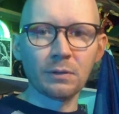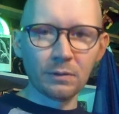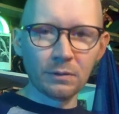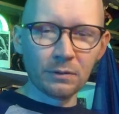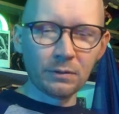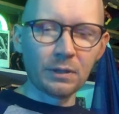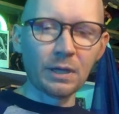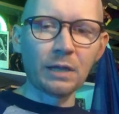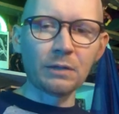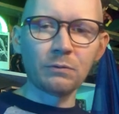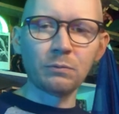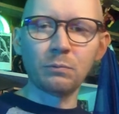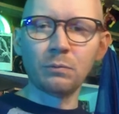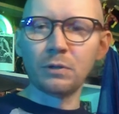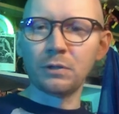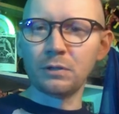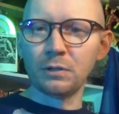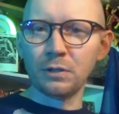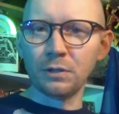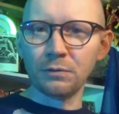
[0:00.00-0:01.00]
That's
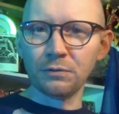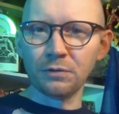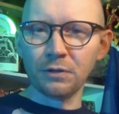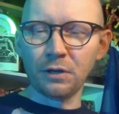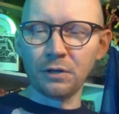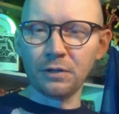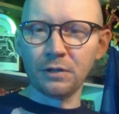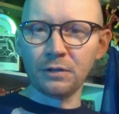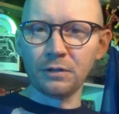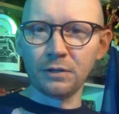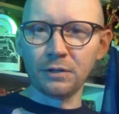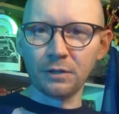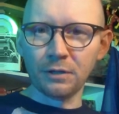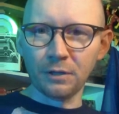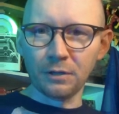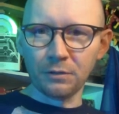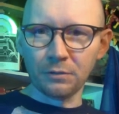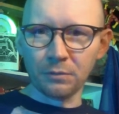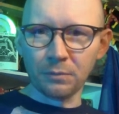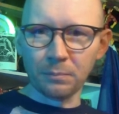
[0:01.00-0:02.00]
what goes on in
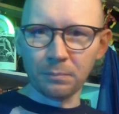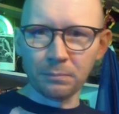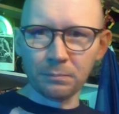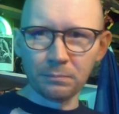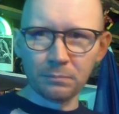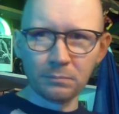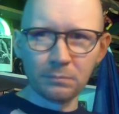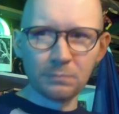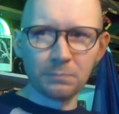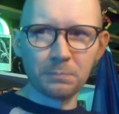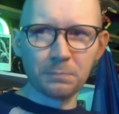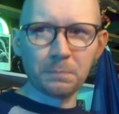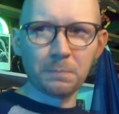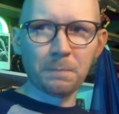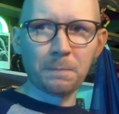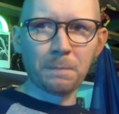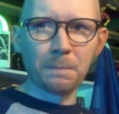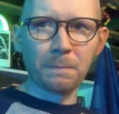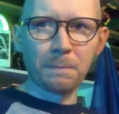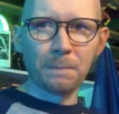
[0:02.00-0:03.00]
Conundrum.
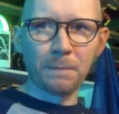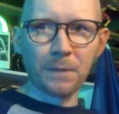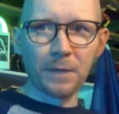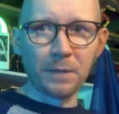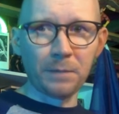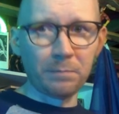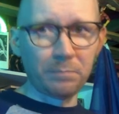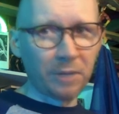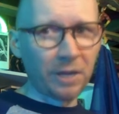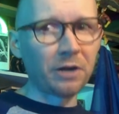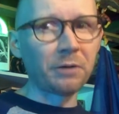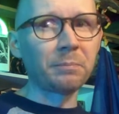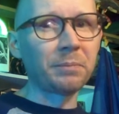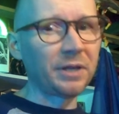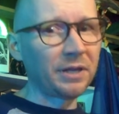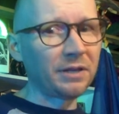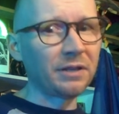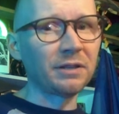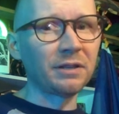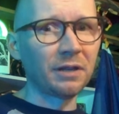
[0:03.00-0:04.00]
It better be
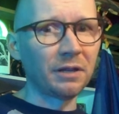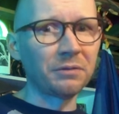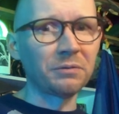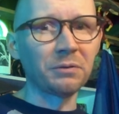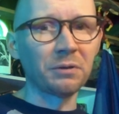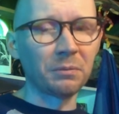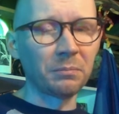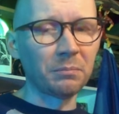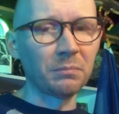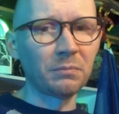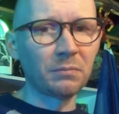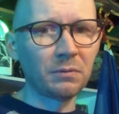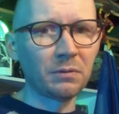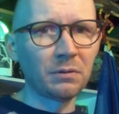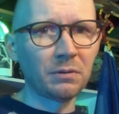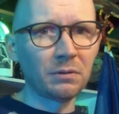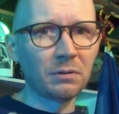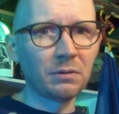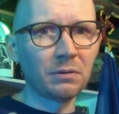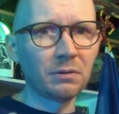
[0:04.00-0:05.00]
Conundrum.
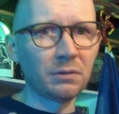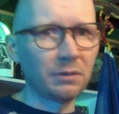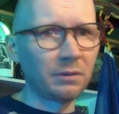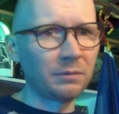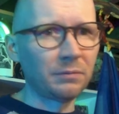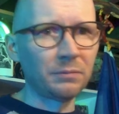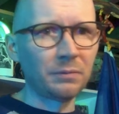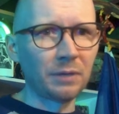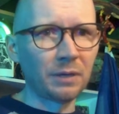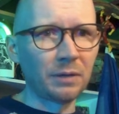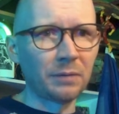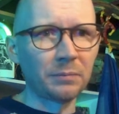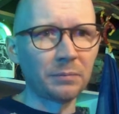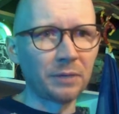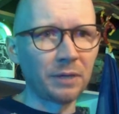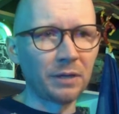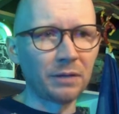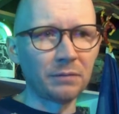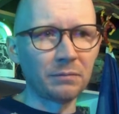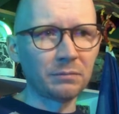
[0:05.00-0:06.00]
I'm
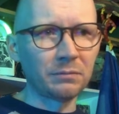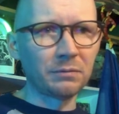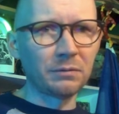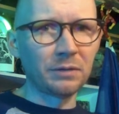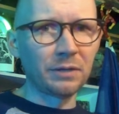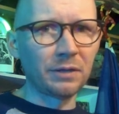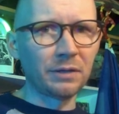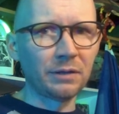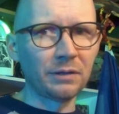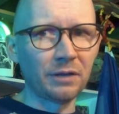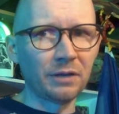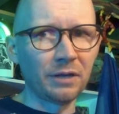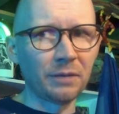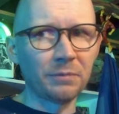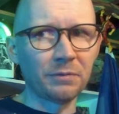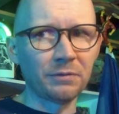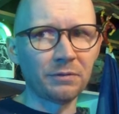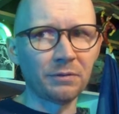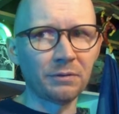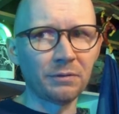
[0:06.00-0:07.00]
not getting the
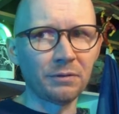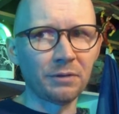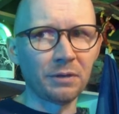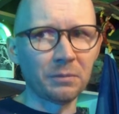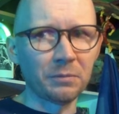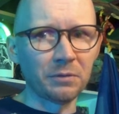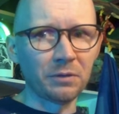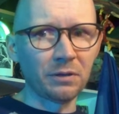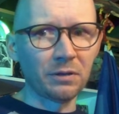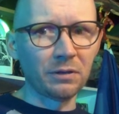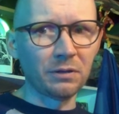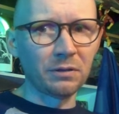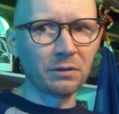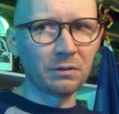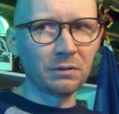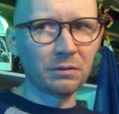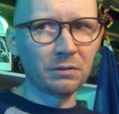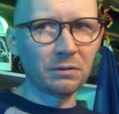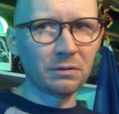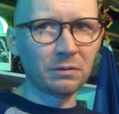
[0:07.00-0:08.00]
episode name wrong.
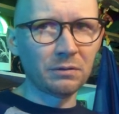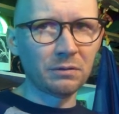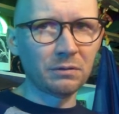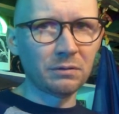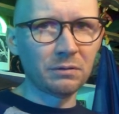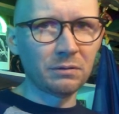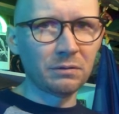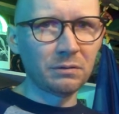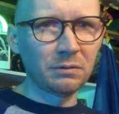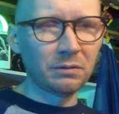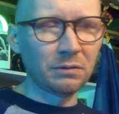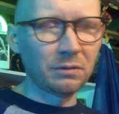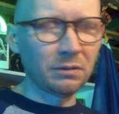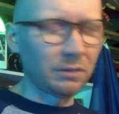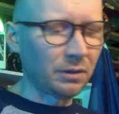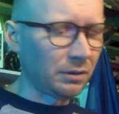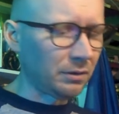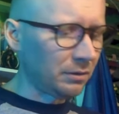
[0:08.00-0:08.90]
All right.